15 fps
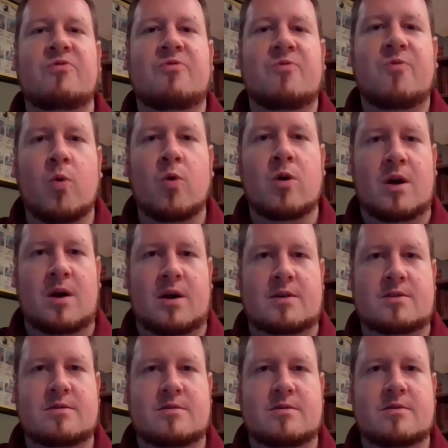for
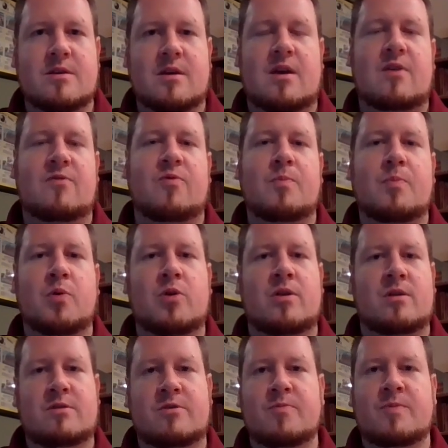us if we put in a
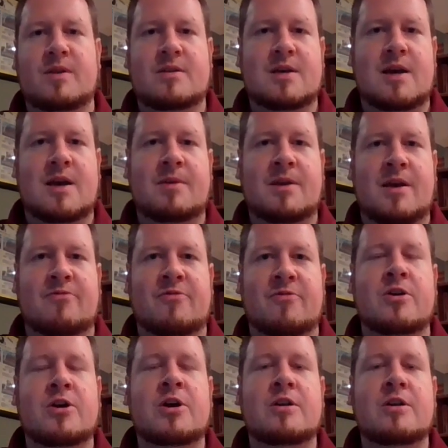little bit of time and effort